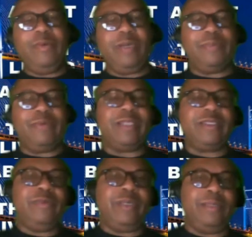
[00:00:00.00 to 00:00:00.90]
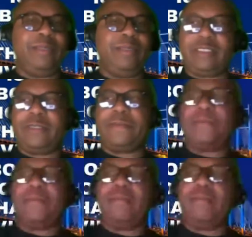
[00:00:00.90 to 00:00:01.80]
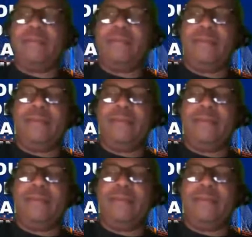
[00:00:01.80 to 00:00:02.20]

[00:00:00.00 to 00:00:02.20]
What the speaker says: What an achievement! What a breakthrough! What a blessing